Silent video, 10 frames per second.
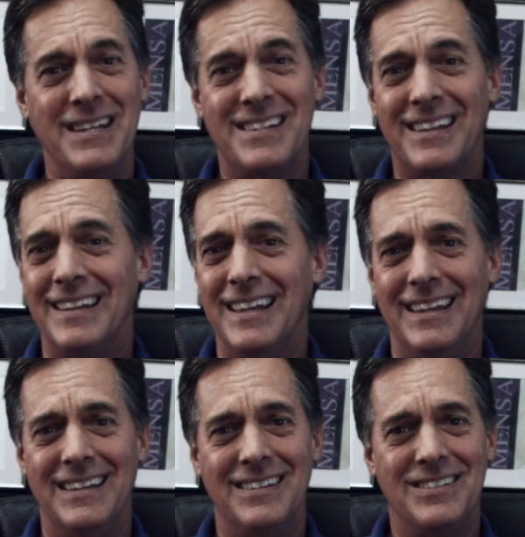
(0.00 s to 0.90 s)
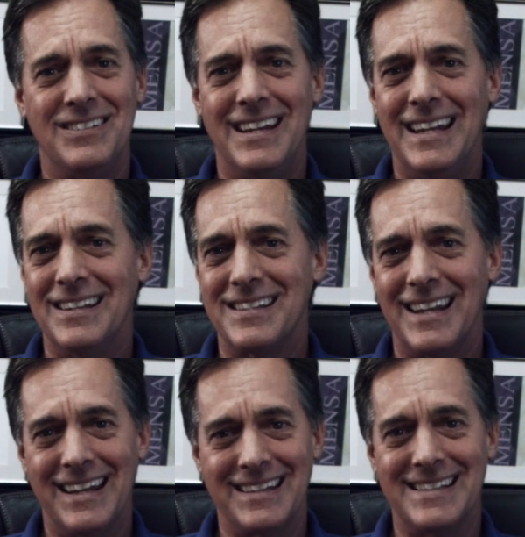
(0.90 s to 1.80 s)
basically
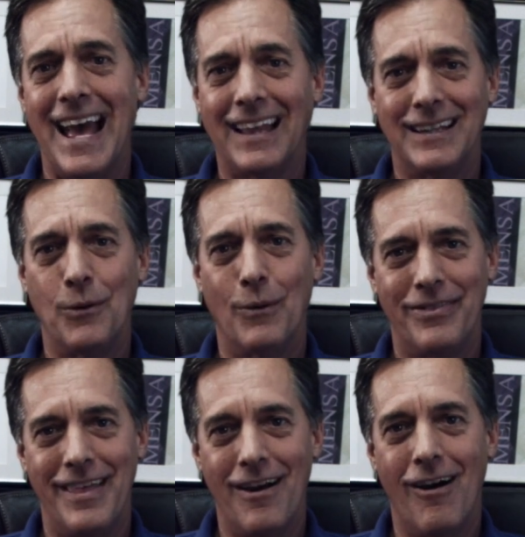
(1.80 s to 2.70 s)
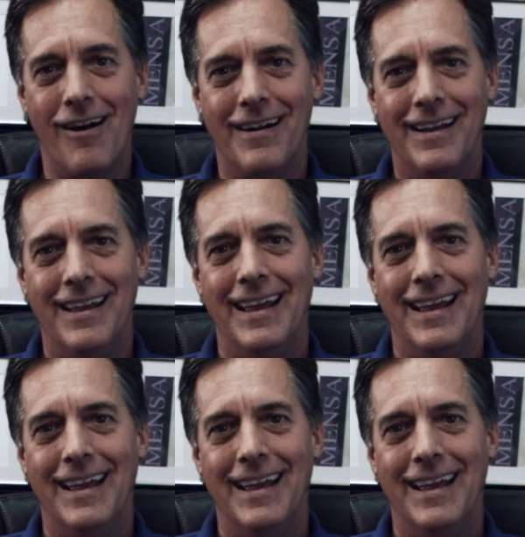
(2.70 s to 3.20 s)
is exactly what they are.